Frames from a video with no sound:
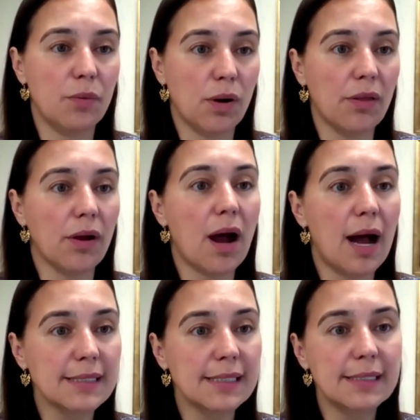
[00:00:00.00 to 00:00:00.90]
what are the
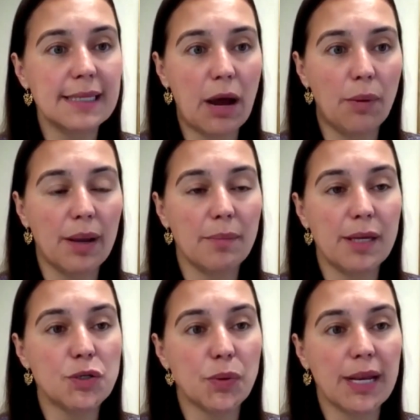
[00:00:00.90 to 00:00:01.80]
causes and how it can
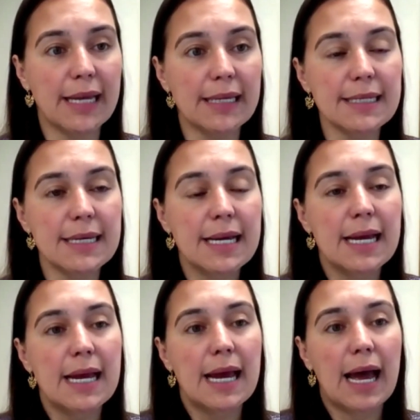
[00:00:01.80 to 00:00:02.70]
be treated.
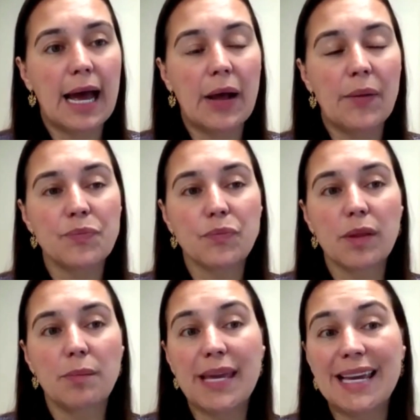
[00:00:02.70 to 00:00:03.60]

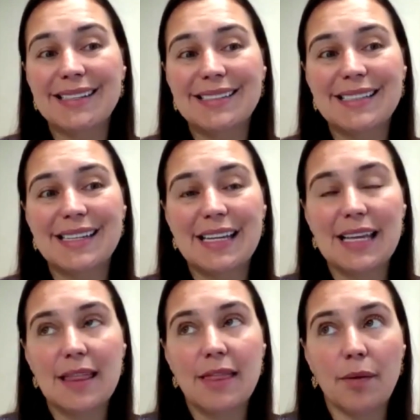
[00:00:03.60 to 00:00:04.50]
Because
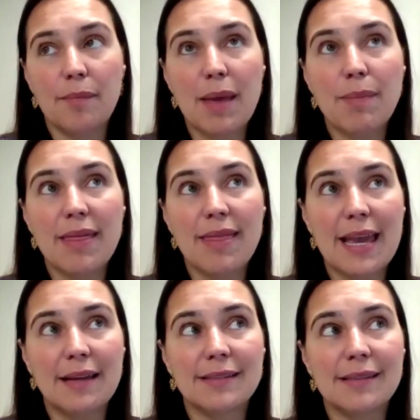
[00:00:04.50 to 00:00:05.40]
there may be
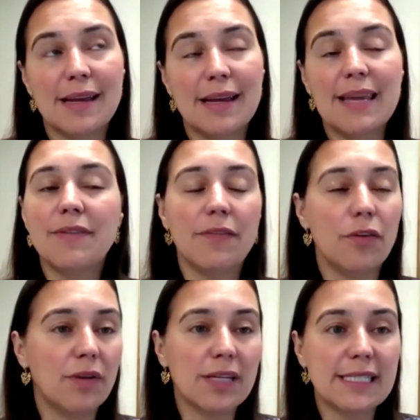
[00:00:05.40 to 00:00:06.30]
things, even if
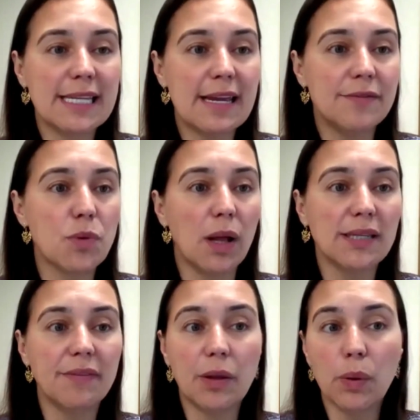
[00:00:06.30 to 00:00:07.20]
you've conceived
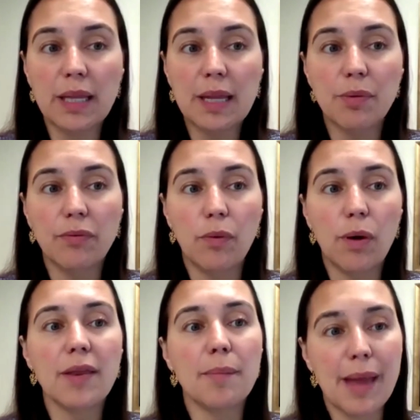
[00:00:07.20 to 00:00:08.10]
relatively quickly
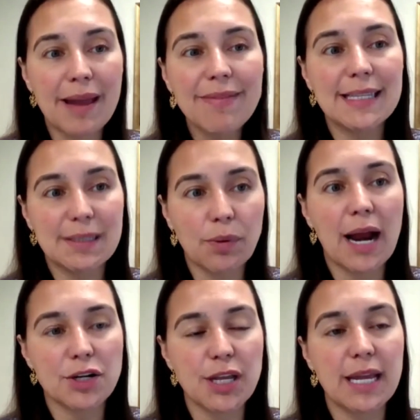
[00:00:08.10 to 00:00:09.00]
before, there may be things that were
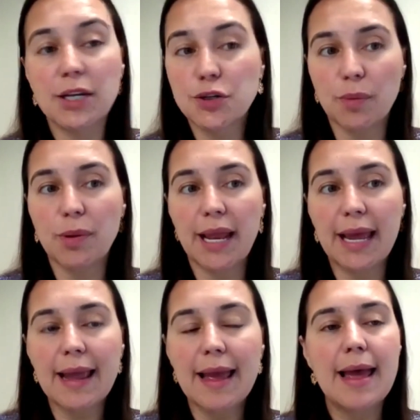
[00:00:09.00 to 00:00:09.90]
actually
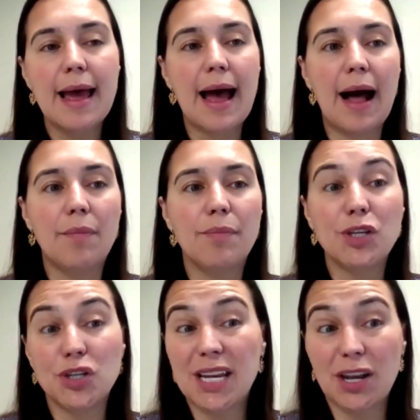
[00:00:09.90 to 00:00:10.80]
contributing,
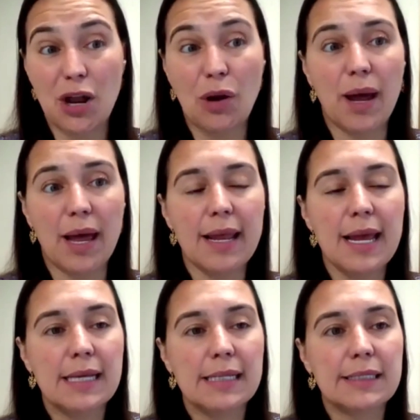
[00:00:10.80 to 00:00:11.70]
but you didn't know it.
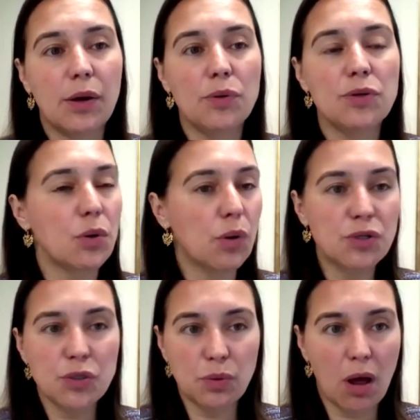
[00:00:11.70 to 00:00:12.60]
So don't go
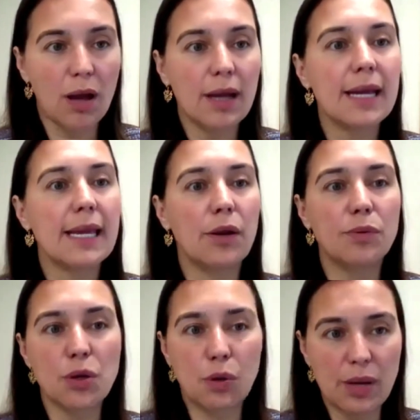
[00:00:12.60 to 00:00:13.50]
too long,
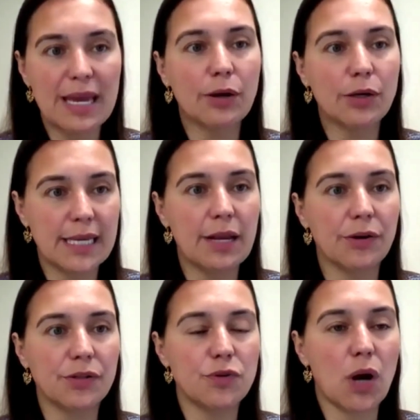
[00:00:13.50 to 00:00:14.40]
don't go years and
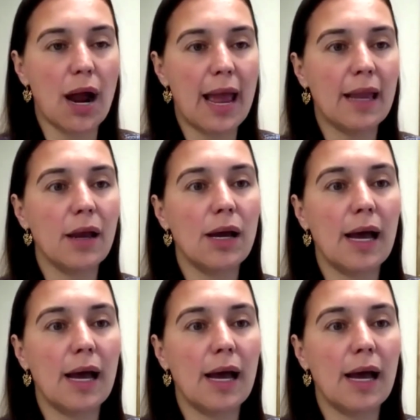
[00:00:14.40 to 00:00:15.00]
years of trying